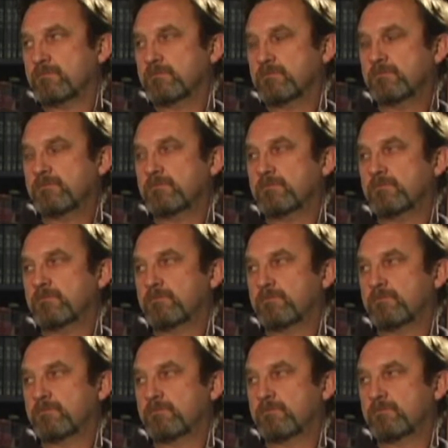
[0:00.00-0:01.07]

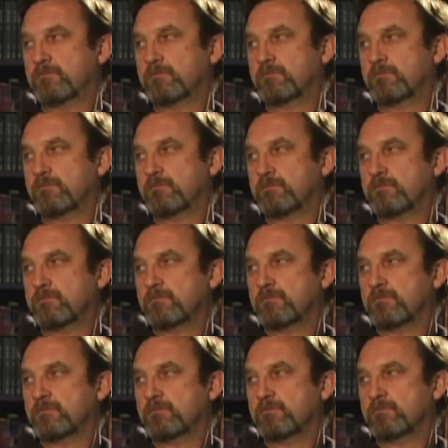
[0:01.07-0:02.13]

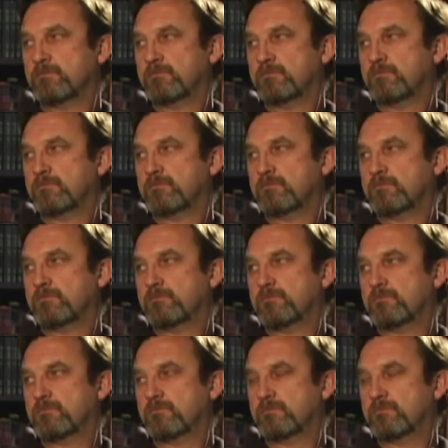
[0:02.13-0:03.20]

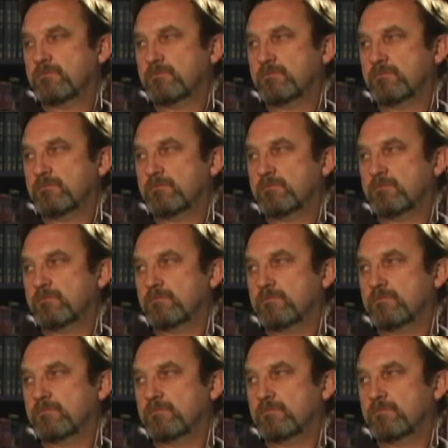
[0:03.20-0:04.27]

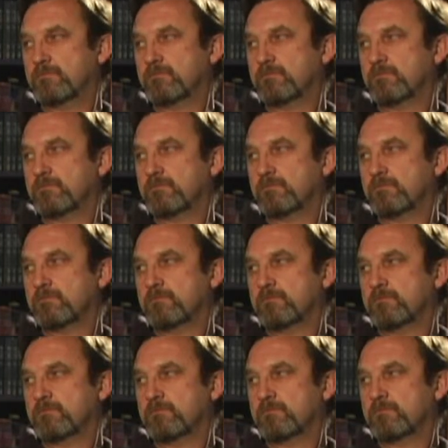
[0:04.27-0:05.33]
(silent)